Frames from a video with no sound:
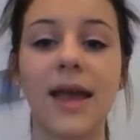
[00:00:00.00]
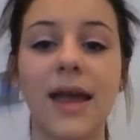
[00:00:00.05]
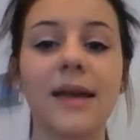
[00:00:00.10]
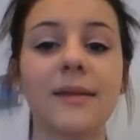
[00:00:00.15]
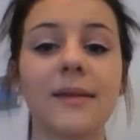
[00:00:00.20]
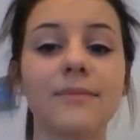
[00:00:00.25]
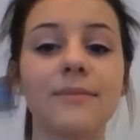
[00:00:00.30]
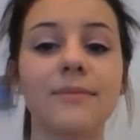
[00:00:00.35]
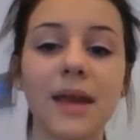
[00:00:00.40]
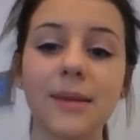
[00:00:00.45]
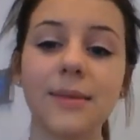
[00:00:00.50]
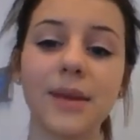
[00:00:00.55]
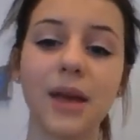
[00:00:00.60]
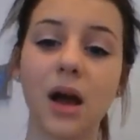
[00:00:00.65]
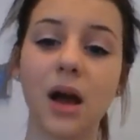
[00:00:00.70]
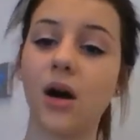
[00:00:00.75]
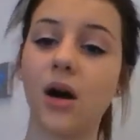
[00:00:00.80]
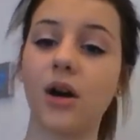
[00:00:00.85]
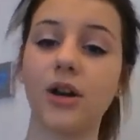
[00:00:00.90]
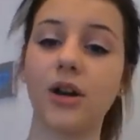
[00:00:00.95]
It may be
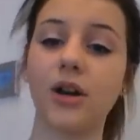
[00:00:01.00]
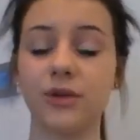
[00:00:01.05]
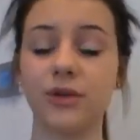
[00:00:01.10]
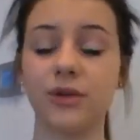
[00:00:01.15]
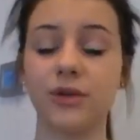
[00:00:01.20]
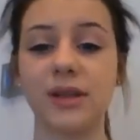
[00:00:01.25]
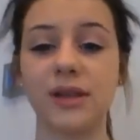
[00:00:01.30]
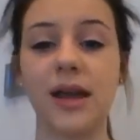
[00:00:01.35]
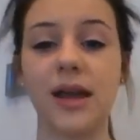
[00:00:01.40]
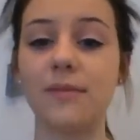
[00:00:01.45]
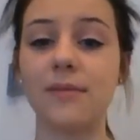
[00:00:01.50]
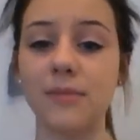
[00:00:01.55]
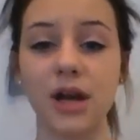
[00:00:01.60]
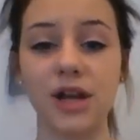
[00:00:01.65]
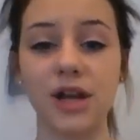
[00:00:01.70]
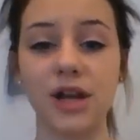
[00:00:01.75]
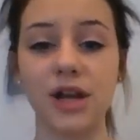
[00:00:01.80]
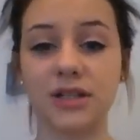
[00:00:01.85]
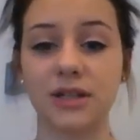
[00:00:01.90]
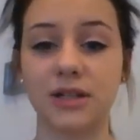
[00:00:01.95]
argued that
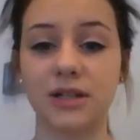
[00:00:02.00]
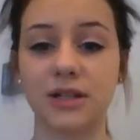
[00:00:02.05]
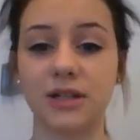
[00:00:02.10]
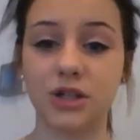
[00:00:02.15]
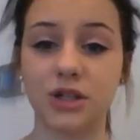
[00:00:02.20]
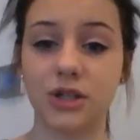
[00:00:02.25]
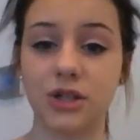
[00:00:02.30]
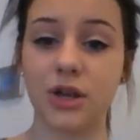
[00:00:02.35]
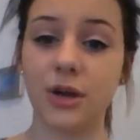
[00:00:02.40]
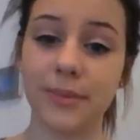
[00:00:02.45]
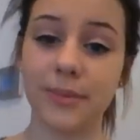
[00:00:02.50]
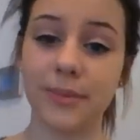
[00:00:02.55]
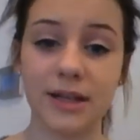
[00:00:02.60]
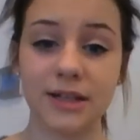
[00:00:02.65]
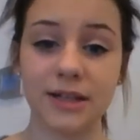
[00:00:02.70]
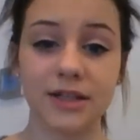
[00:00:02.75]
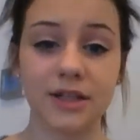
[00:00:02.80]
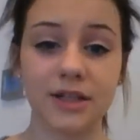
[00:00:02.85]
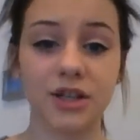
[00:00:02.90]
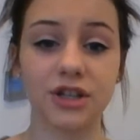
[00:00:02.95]
emerging
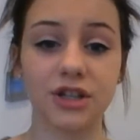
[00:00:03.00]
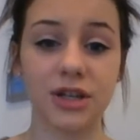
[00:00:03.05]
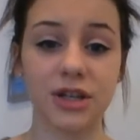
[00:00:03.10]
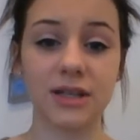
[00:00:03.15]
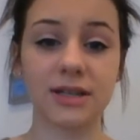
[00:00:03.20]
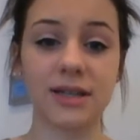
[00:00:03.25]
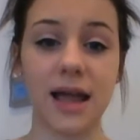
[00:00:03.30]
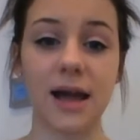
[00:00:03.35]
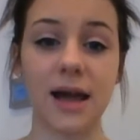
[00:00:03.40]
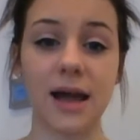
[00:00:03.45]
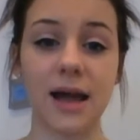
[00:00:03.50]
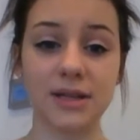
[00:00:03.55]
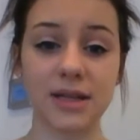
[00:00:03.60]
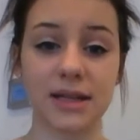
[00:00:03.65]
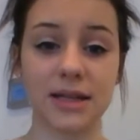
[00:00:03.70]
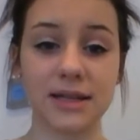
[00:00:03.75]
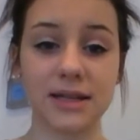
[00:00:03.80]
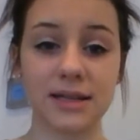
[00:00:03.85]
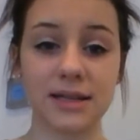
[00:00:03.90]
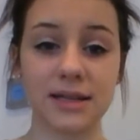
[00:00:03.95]
companies such as Aldi
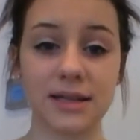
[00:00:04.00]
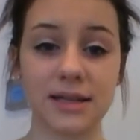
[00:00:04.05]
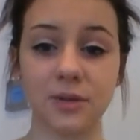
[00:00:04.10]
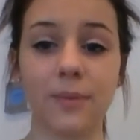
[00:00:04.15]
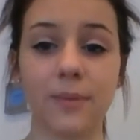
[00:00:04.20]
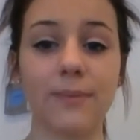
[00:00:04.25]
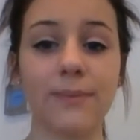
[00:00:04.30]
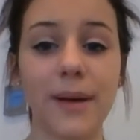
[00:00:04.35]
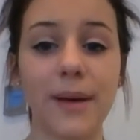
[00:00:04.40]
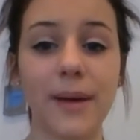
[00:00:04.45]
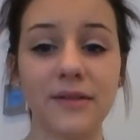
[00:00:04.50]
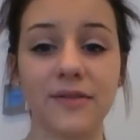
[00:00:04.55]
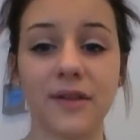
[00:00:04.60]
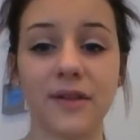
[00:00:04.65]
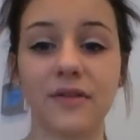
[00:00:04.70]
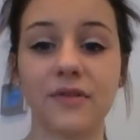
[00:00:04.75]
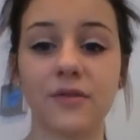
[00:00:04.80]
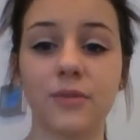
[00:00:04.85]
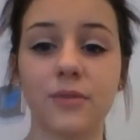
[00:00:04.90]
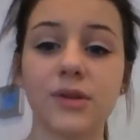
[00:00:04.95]
and Lidl
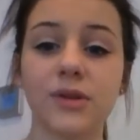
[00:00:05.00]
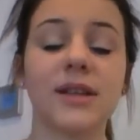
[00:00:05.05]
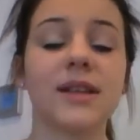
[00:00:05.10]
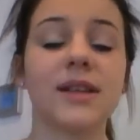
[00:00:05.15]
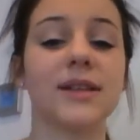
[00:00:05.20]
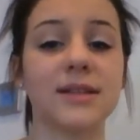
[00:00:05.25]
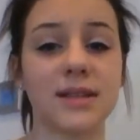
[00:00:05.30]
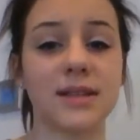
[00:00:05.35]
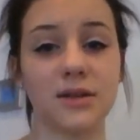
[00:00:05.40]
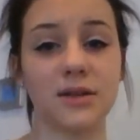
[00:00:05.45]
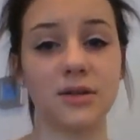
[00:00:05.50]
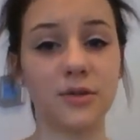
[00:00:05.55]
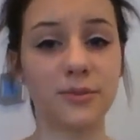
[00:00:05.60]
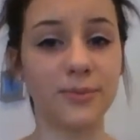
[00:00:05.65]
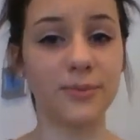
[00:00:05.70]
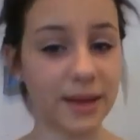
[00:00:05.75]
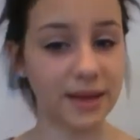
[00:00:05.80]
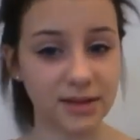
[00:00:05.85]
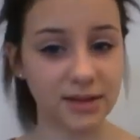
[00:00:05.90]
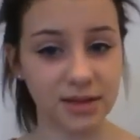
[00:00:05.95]
benefit from using
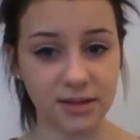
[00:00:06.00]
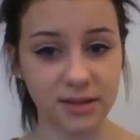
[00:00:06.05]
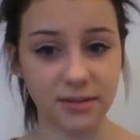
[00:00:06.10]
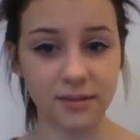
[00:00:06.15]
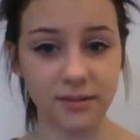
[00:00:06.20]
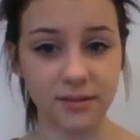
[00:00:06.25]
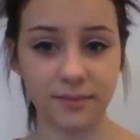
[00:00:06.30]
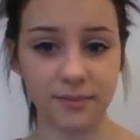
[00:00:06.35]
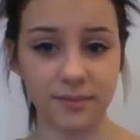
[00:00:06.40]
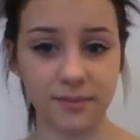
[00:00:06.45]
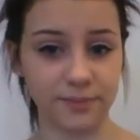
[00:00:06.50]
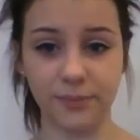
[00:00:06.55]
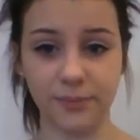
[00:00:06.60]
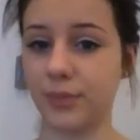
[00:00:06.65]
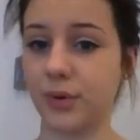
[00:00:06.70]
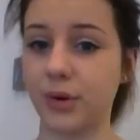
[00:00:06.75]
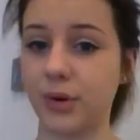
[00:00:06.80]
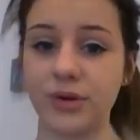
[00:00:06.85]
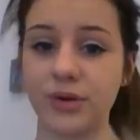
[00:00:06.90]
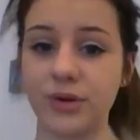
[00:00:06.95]
zero-based
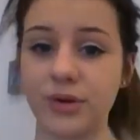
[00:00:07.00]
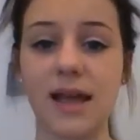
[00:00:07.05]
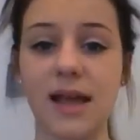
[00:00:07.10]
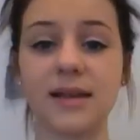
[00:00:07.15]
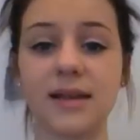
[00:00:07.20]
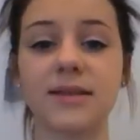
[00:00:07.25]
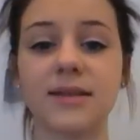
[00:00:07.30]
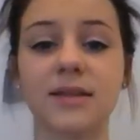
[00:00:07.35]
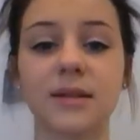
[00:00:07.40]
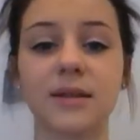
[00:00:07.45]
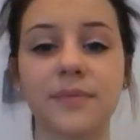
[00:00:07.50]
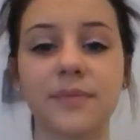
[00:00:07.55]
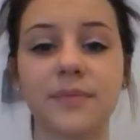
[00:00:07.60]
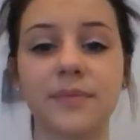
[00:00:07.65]
process.